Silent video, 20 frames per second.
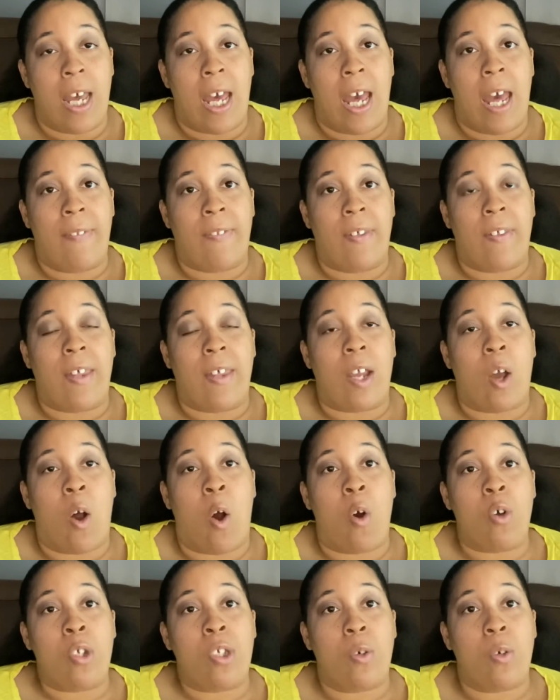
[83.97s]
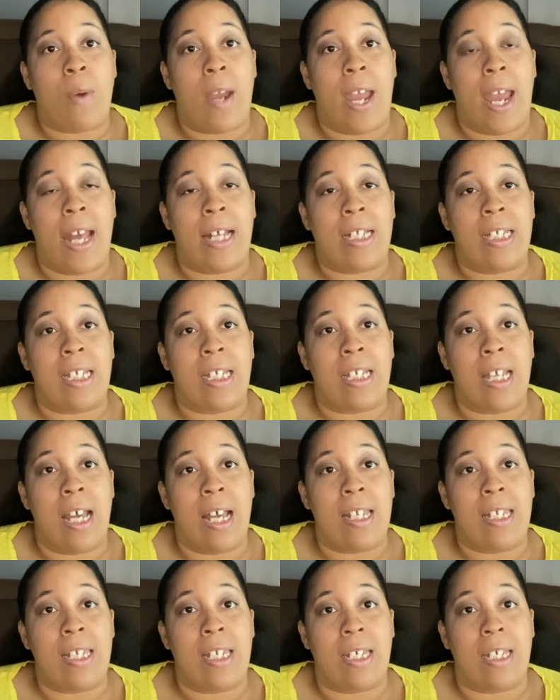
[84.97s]
And then they also had to
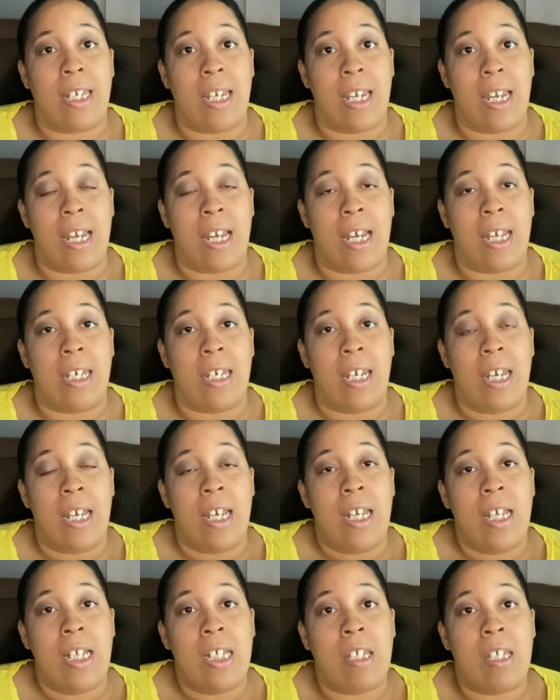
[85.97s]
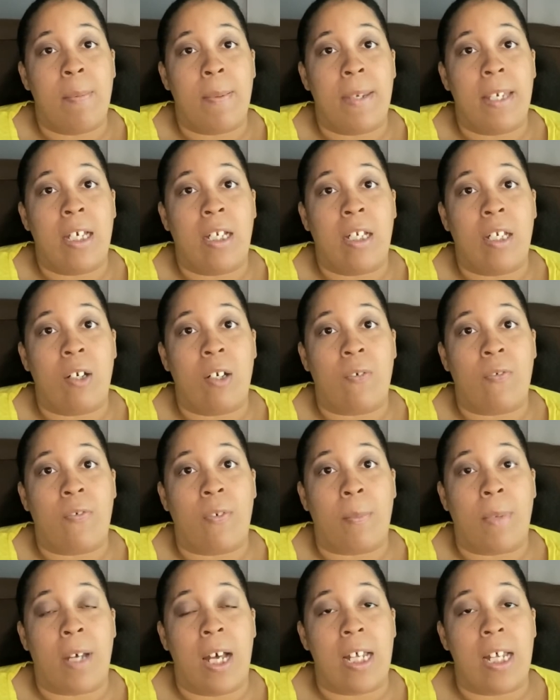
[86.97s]
test again to be cleared
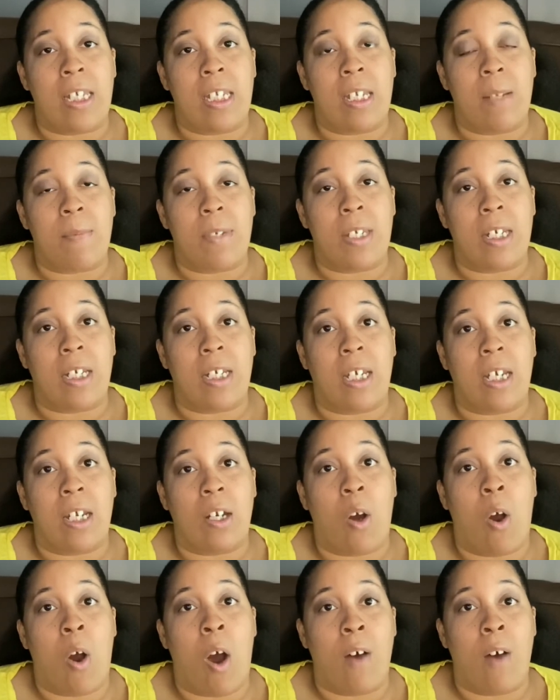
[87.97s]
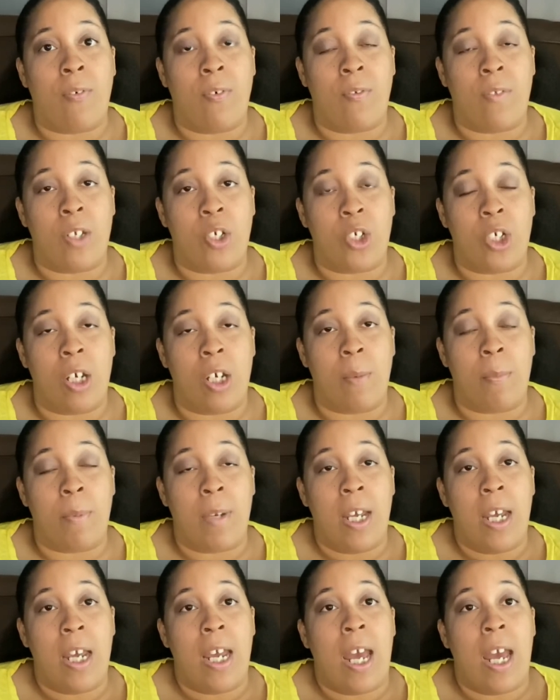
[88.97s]
from customs to get off of the ship,